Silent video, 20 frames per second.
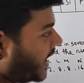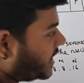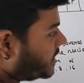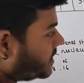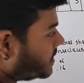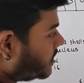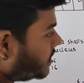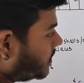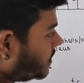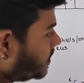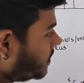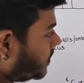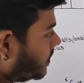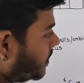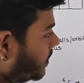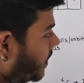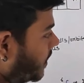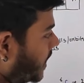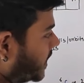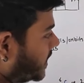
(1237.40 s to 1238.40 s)
has
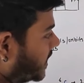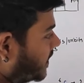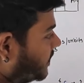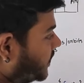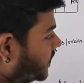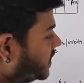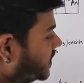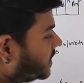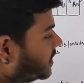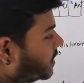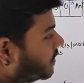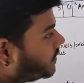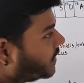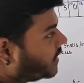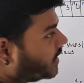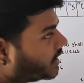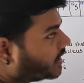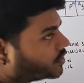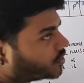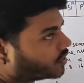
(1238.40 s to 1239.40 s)
a deficit of
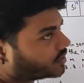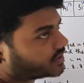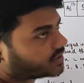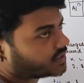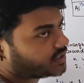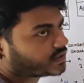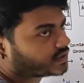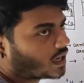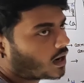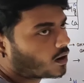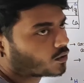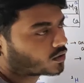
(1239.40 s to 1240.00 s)
electrons in its